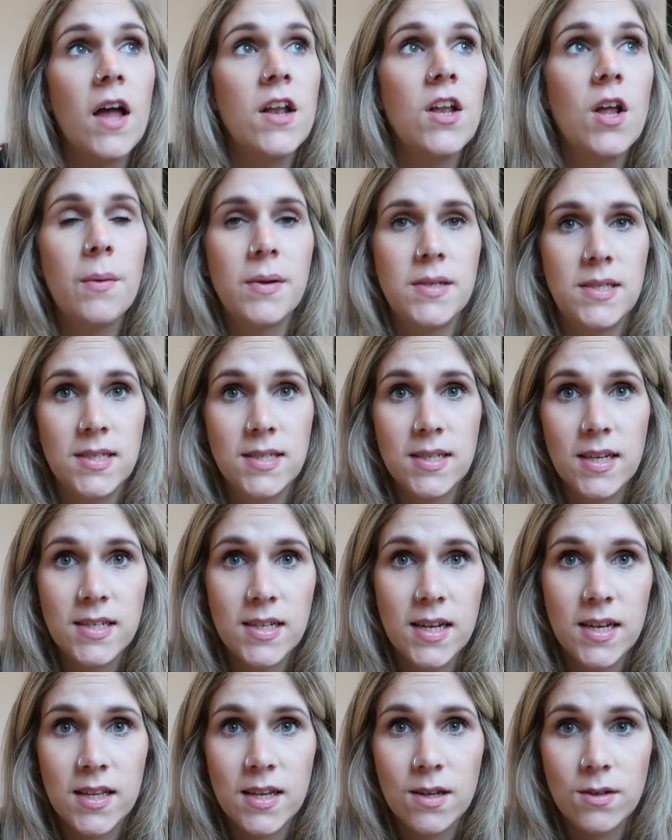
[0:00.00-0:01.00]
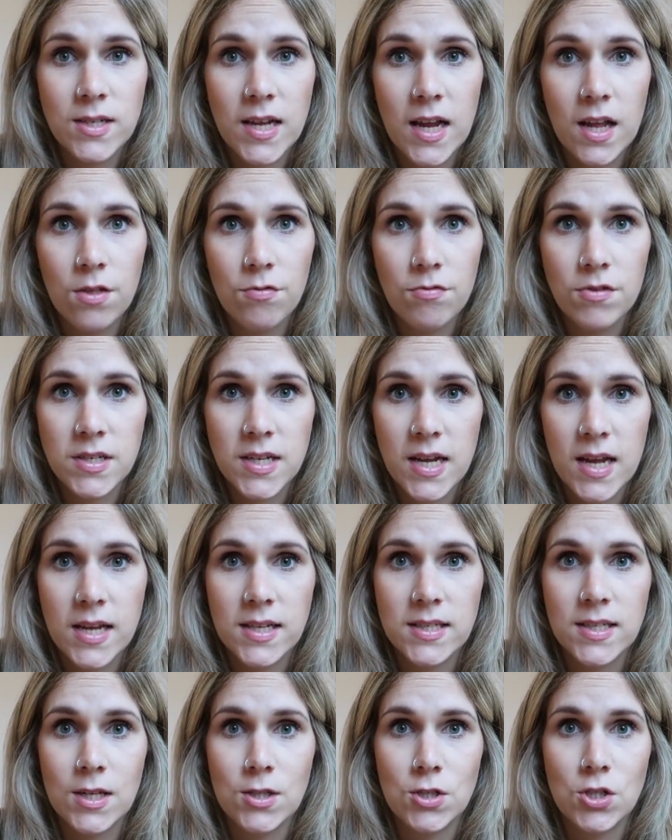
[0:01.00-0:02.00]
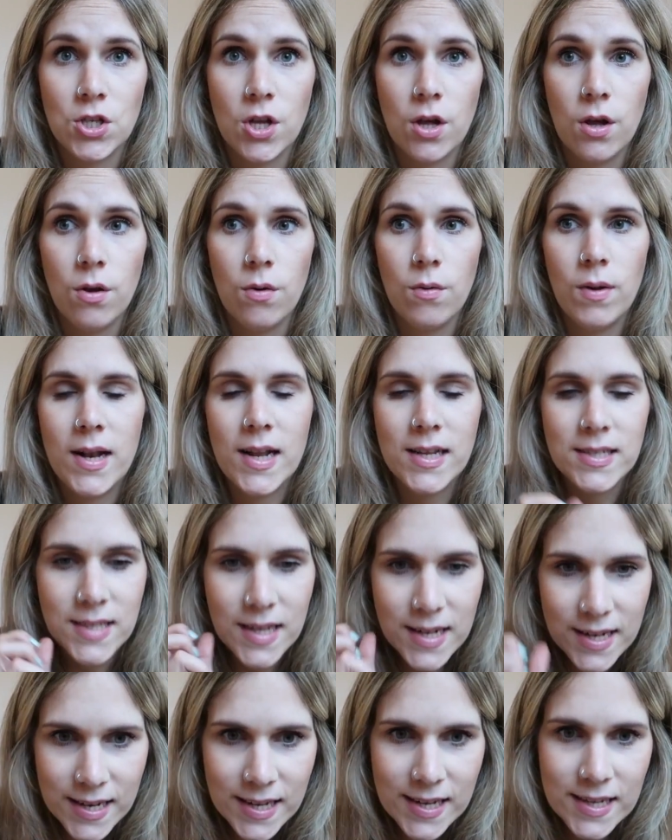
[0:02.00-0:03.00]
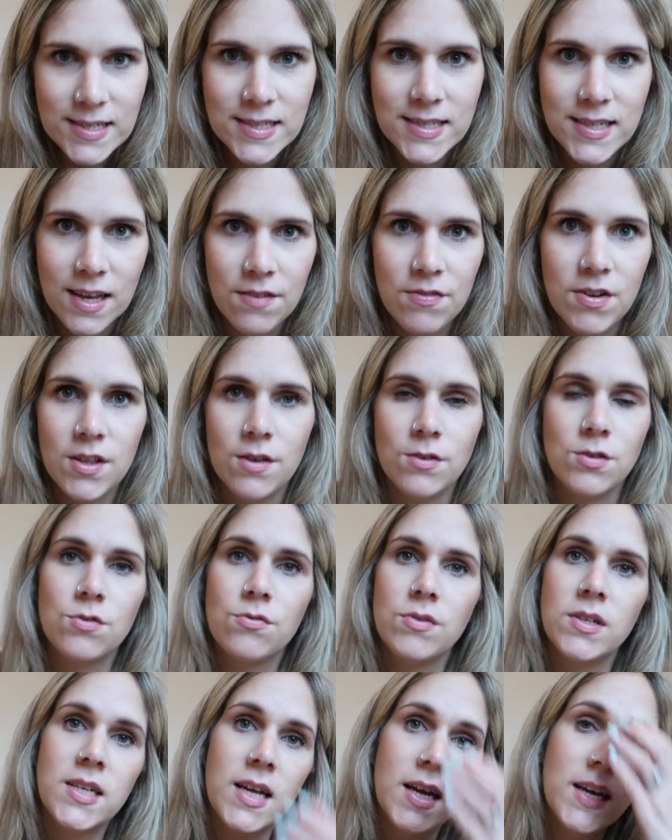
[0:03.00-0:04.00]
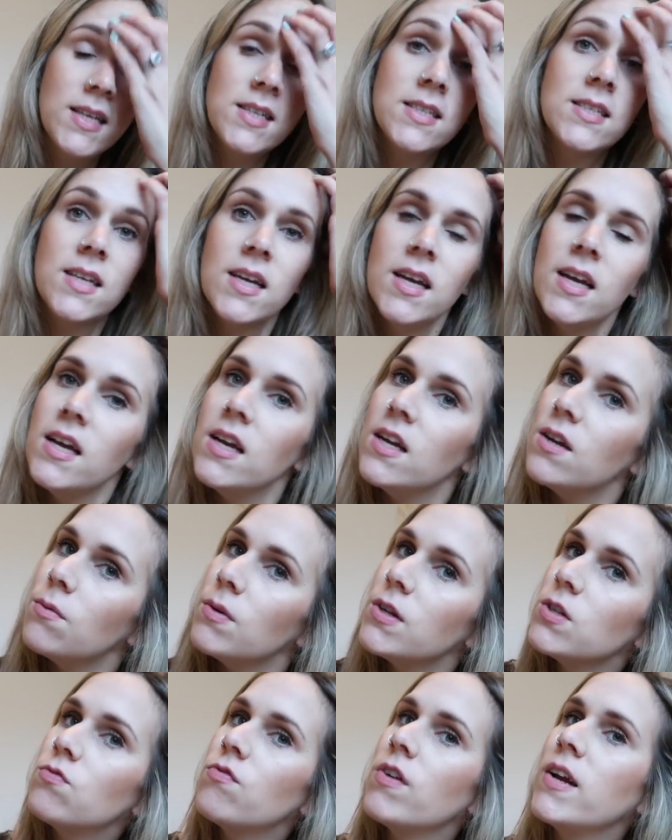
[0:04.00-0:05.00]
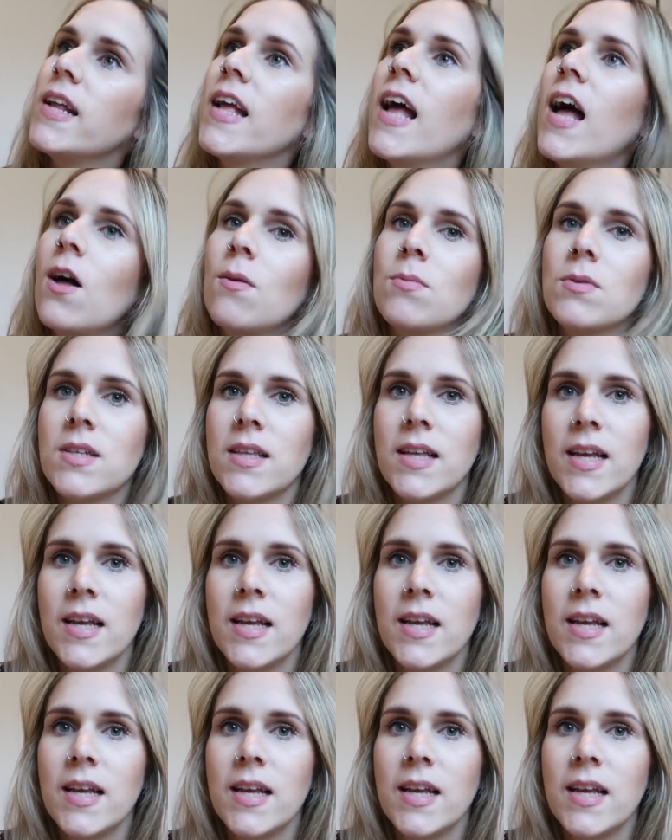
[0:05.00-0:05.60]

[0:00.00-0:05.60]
I know it's this idea that it'd take 3 days, and so let's at least give it those 3 days, which really helped.